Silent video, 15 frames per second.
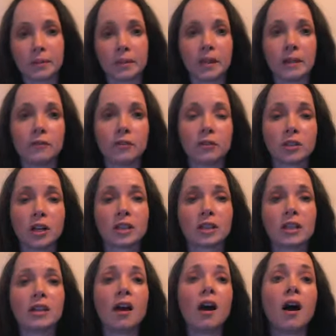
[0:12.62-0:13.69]
if you're
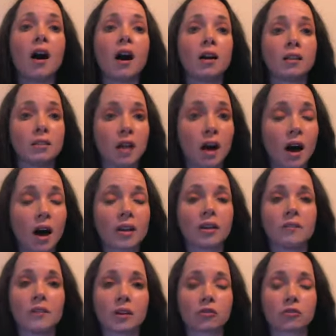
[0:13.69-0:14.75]
lucky, a lot
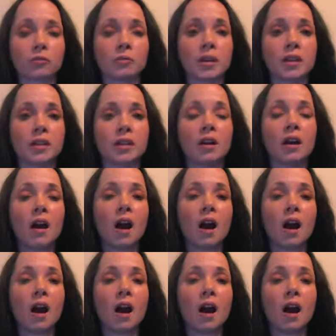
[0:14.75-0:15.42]
of extra money.